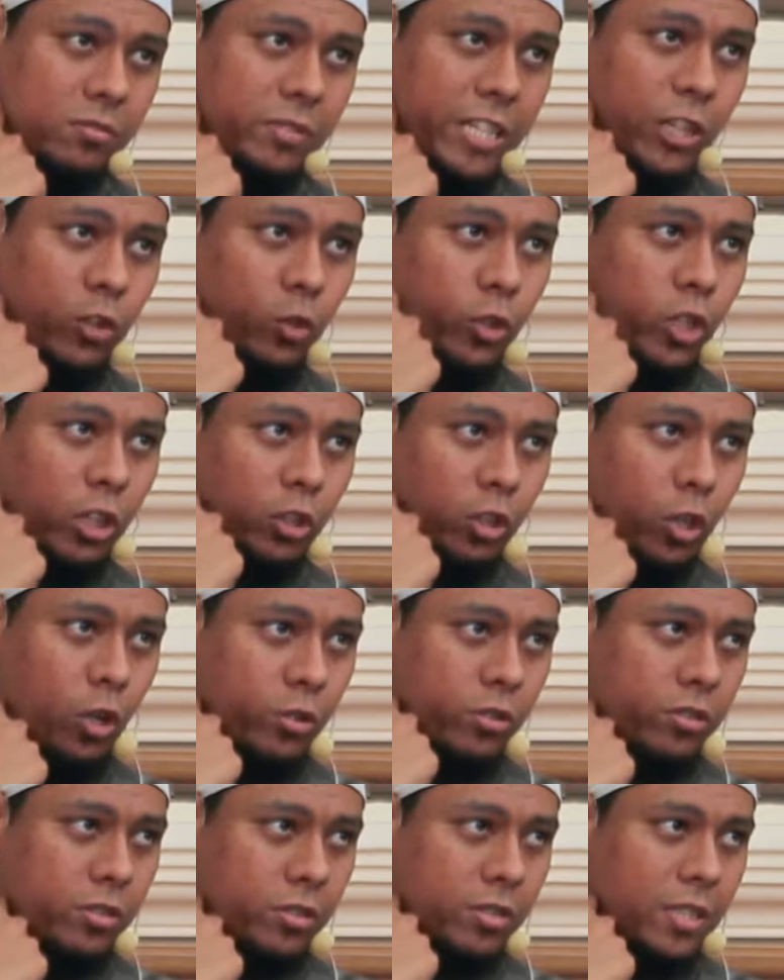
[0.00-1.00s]
into your
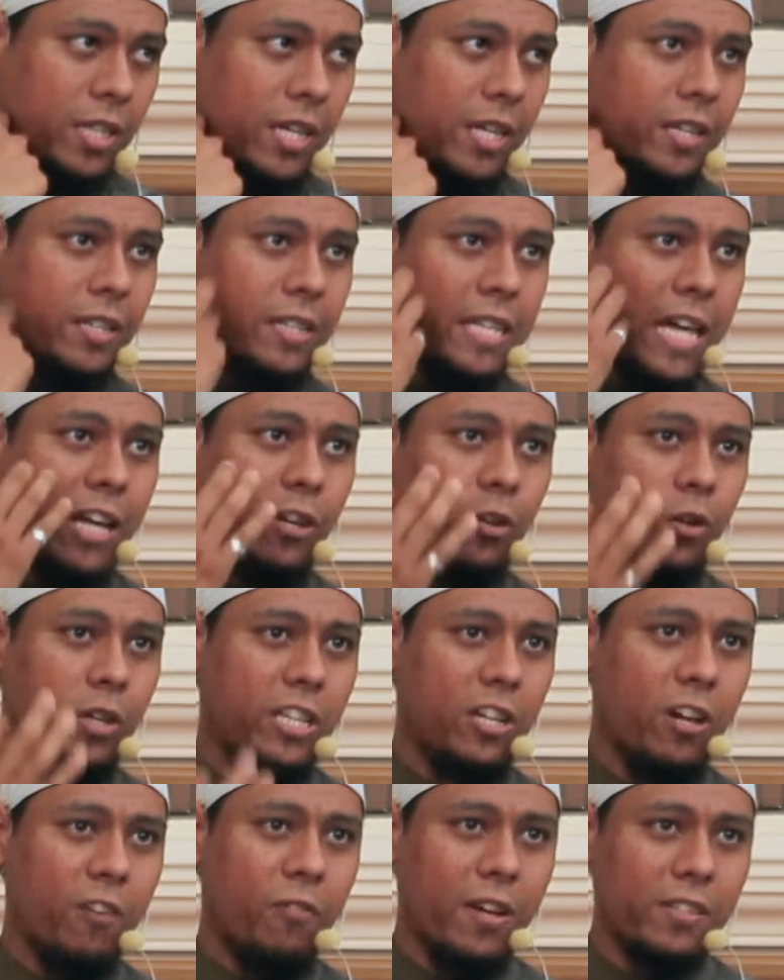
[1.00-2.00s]
throats, then
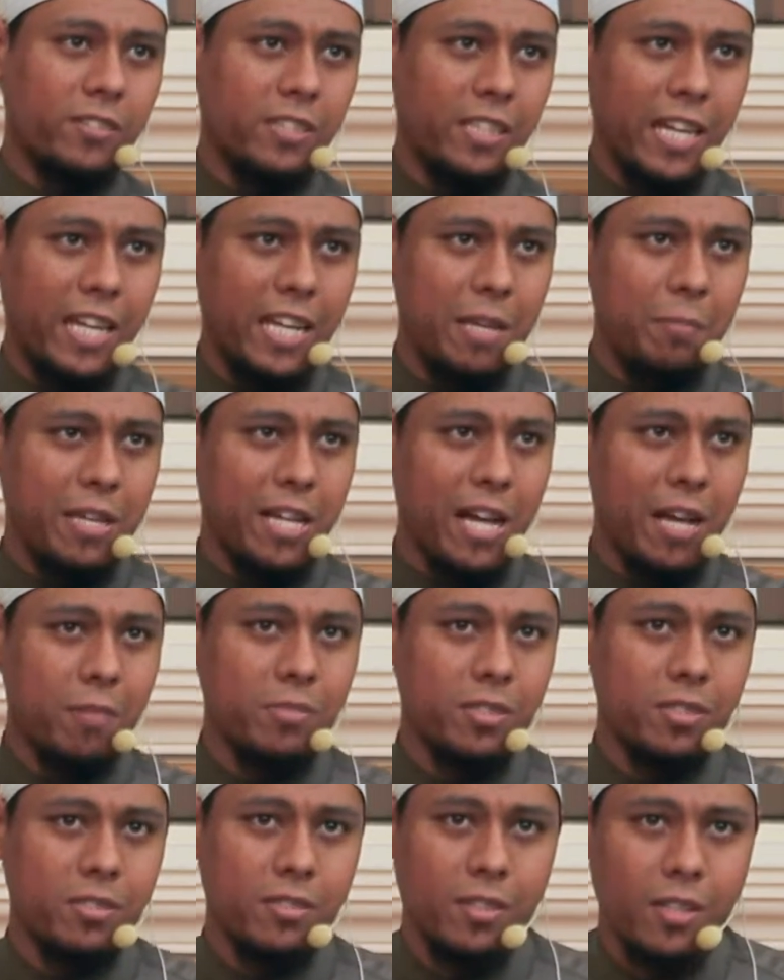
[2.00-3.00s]
only your fasting and it
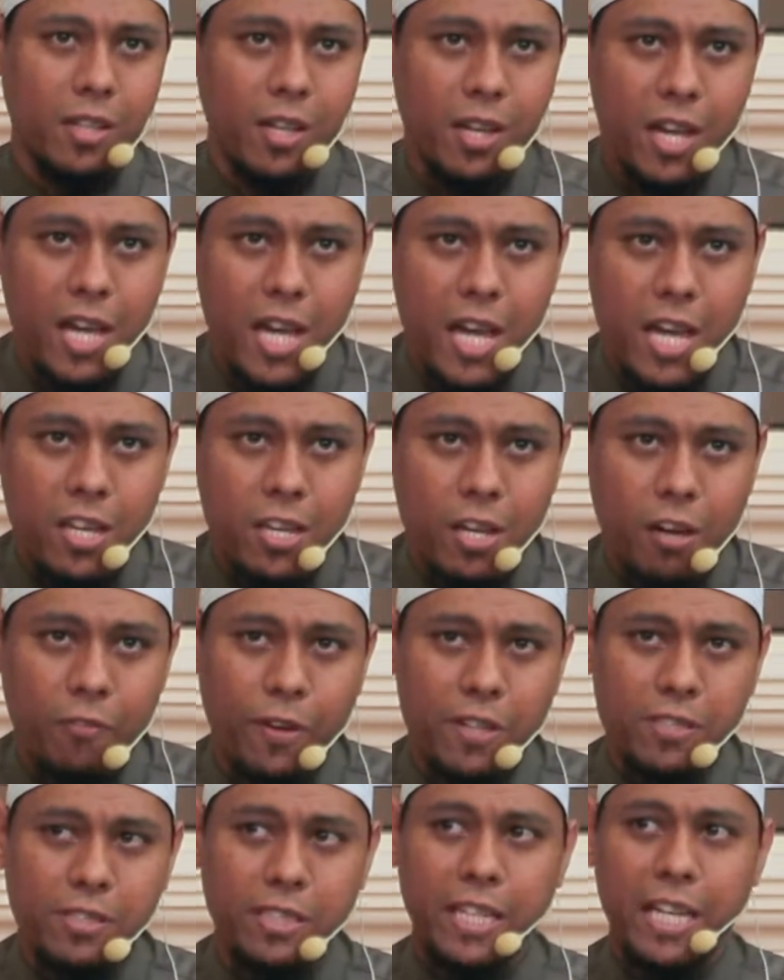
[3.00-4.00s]
becomes your
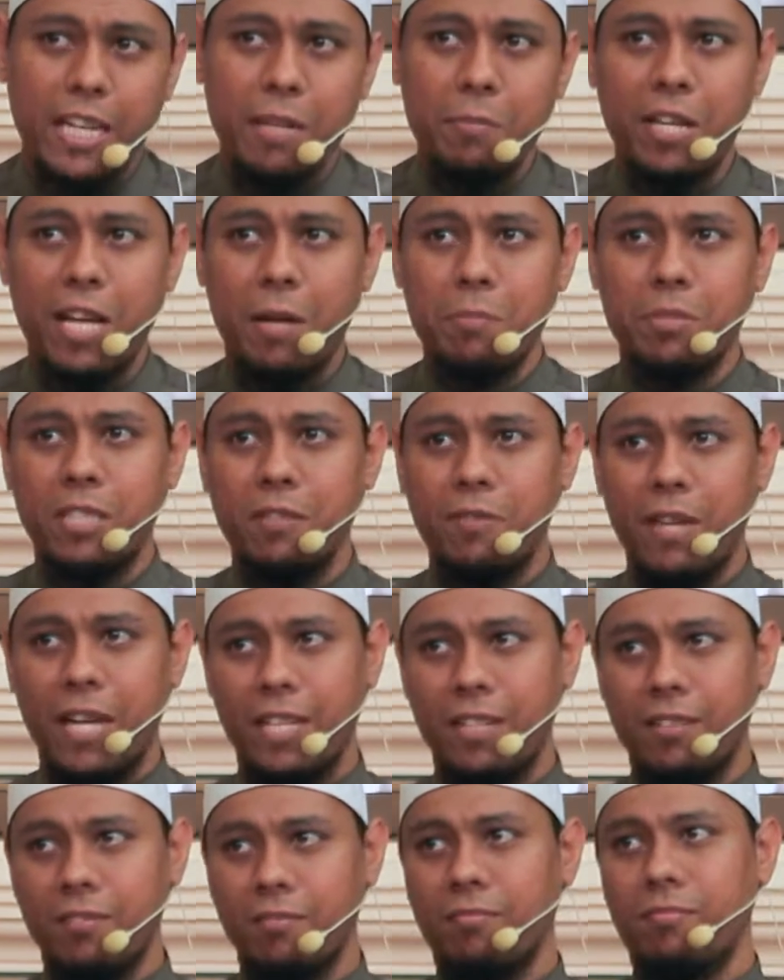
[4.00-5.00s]
fasting and it becomes
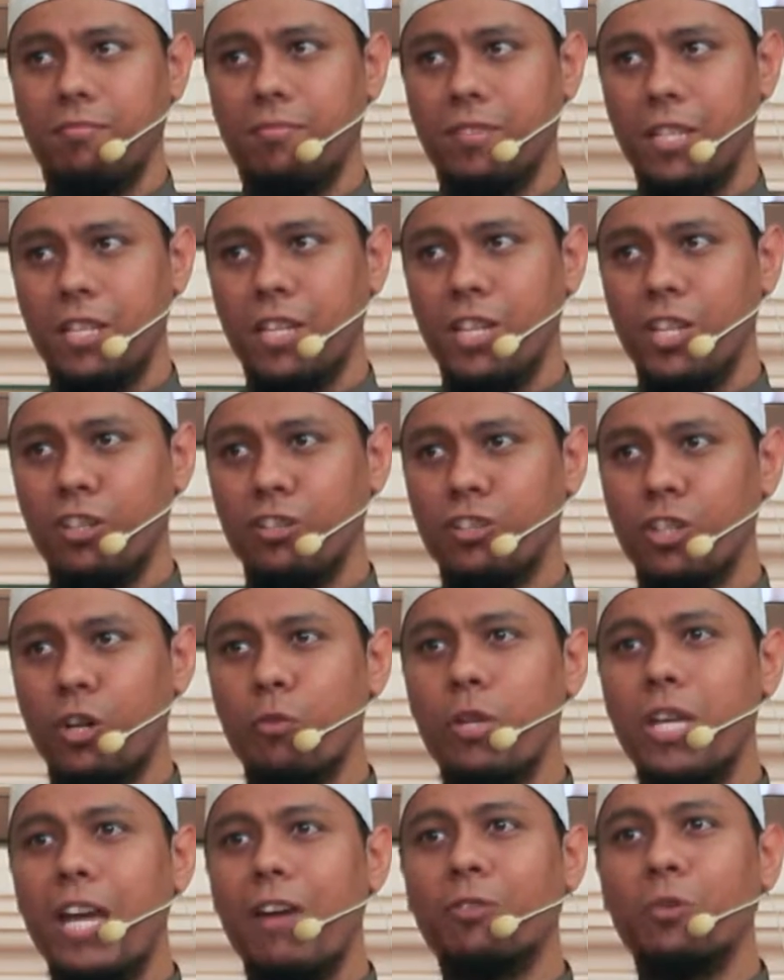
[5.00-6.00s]
invalid. So
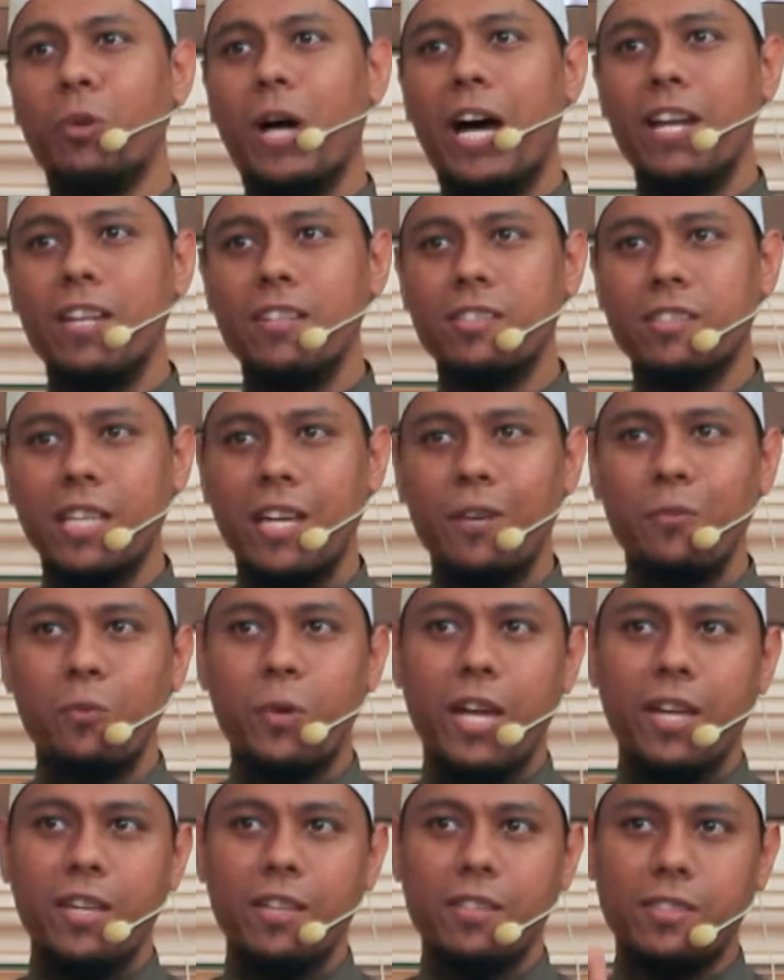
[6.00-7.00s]
we have to understand
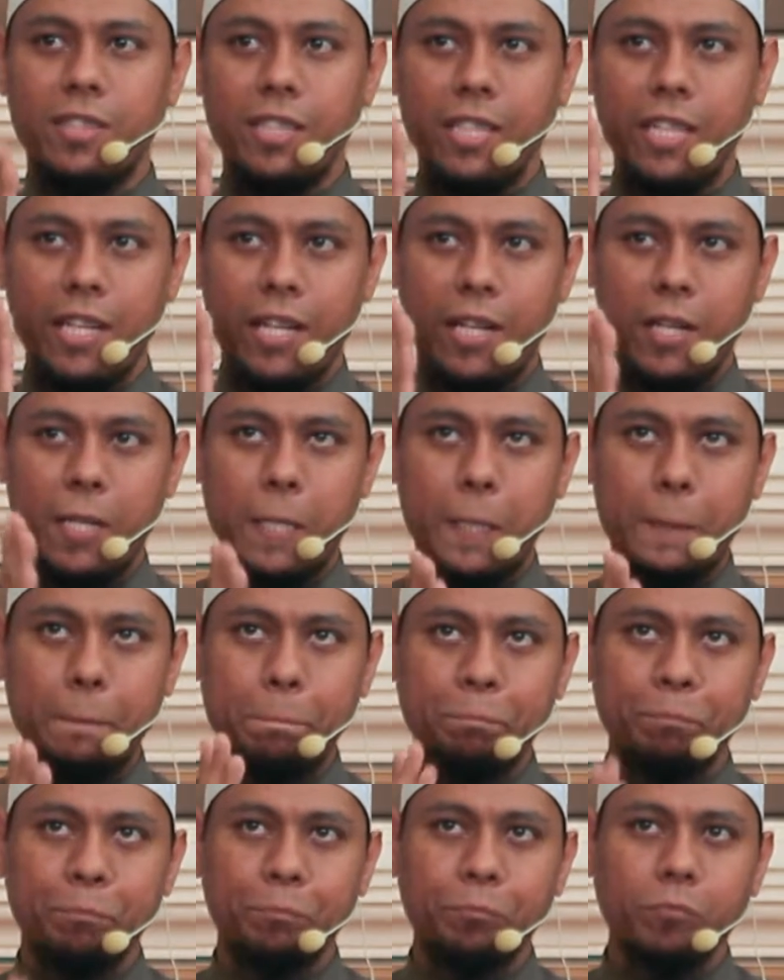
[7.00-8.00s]
where is the
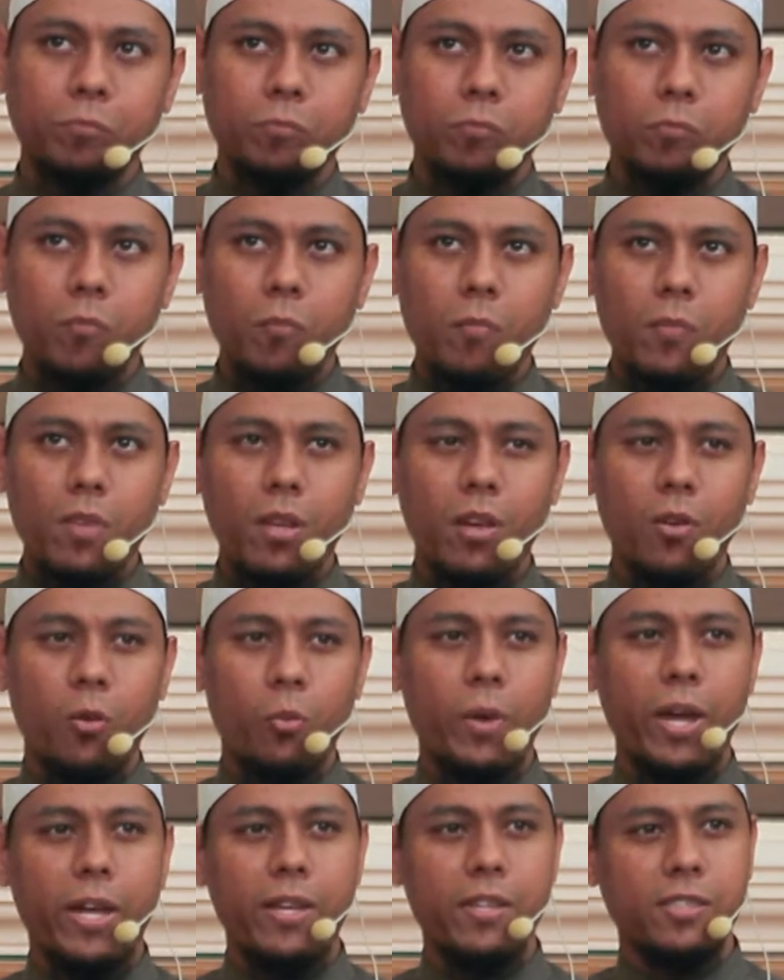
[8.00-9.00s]
uh,
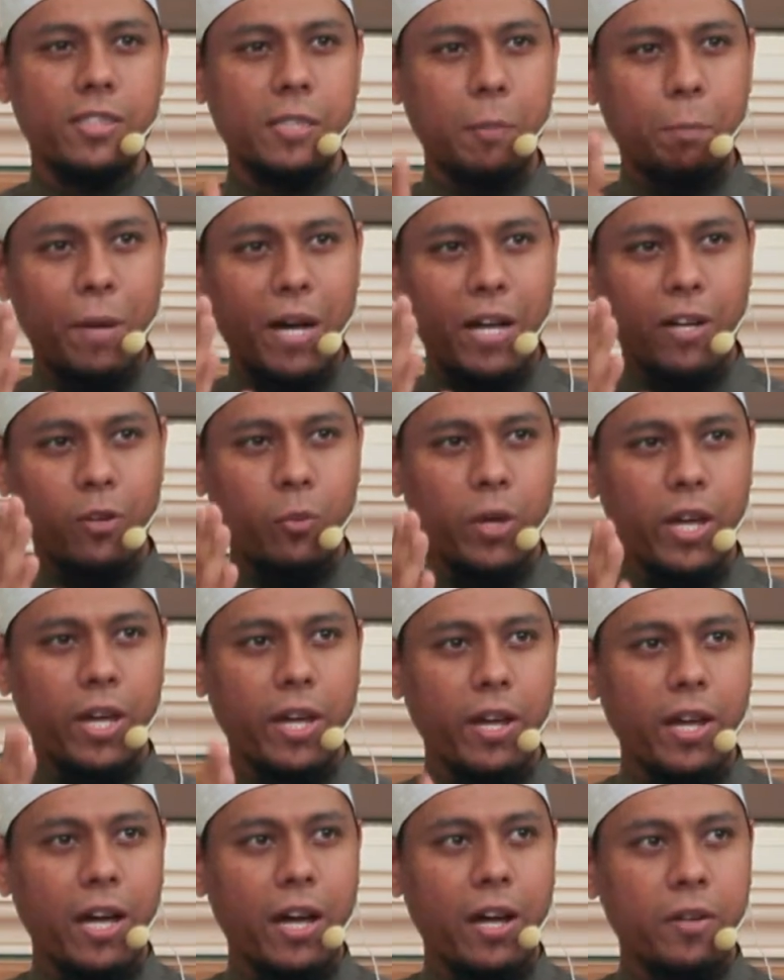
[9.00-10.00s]
where is the part
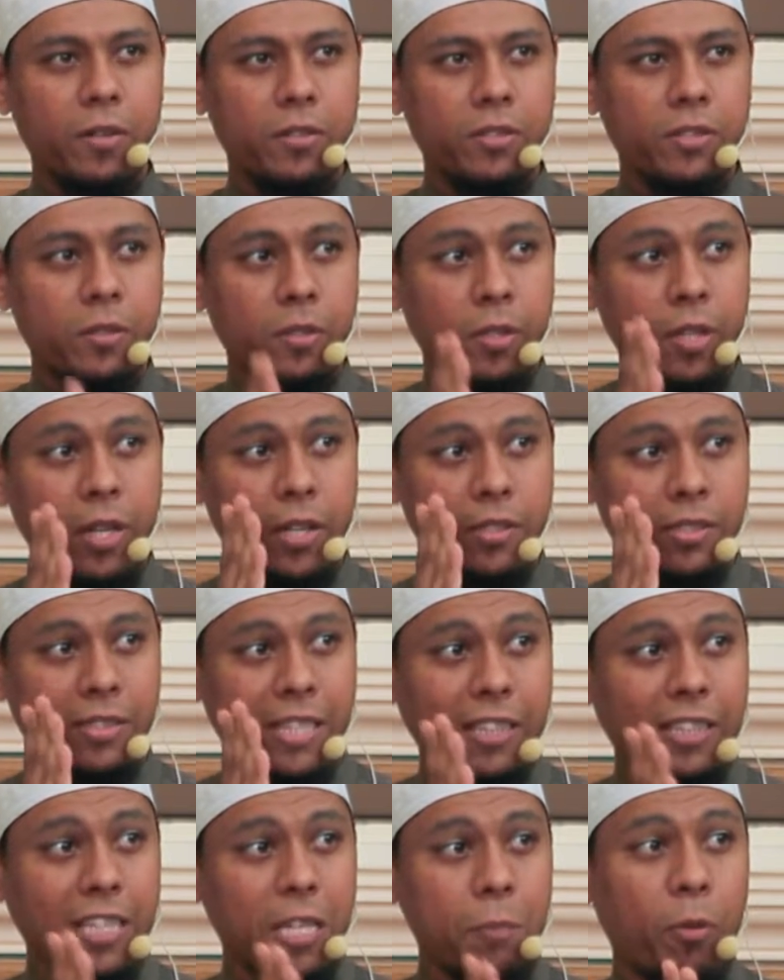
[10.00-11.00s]
where the
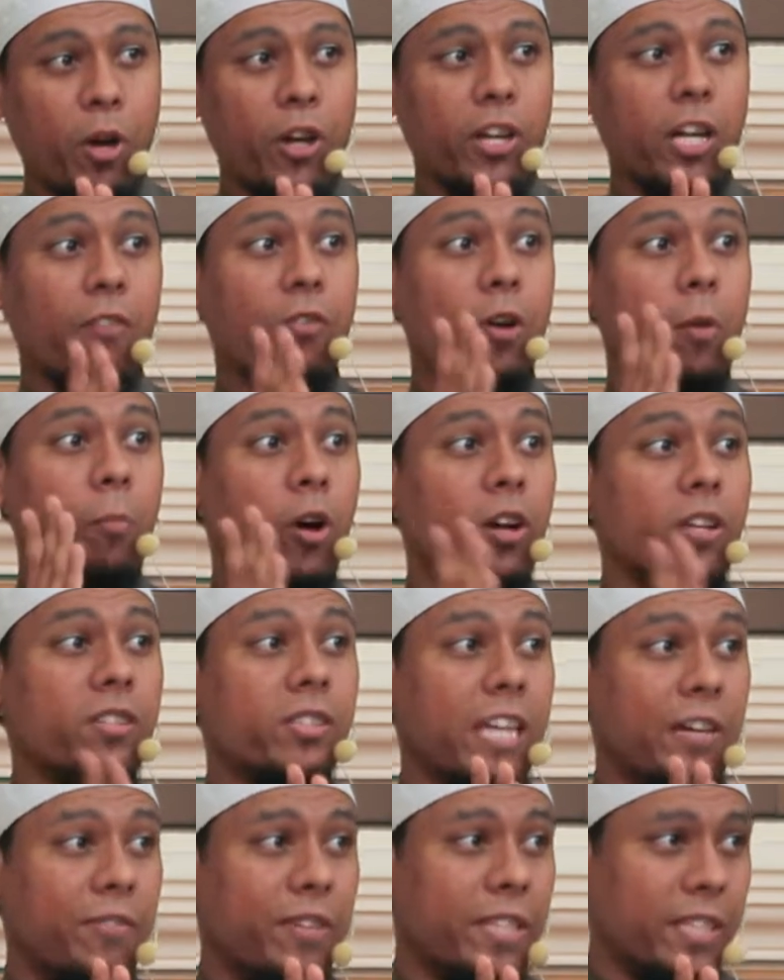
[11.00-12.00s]
starting point of our
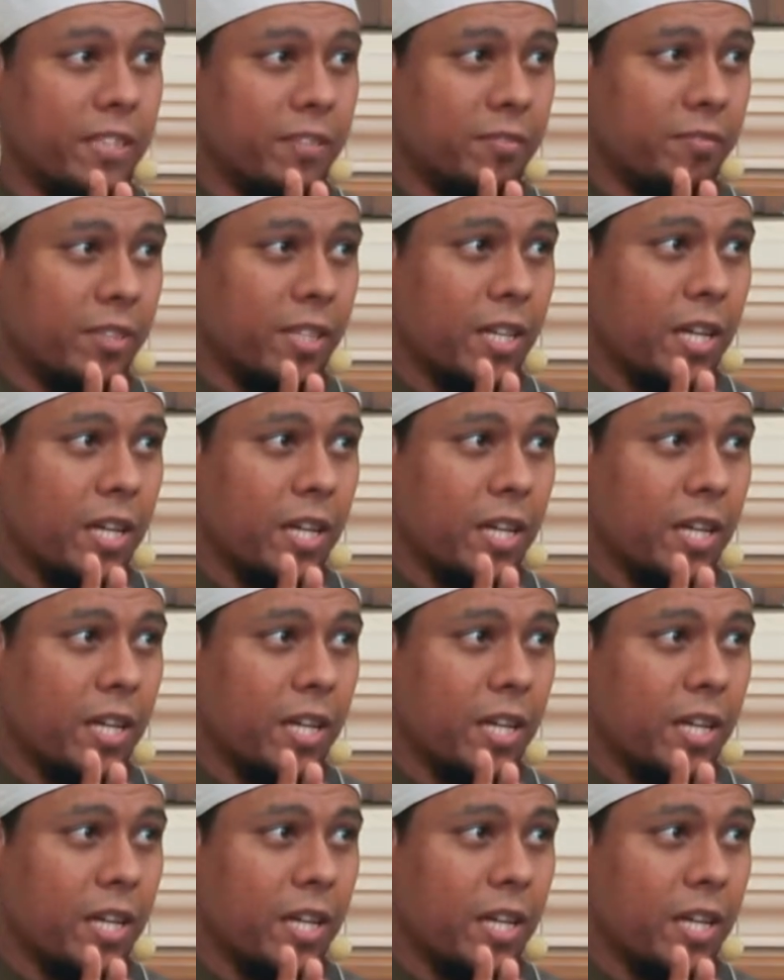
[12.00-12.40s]
body's cavity.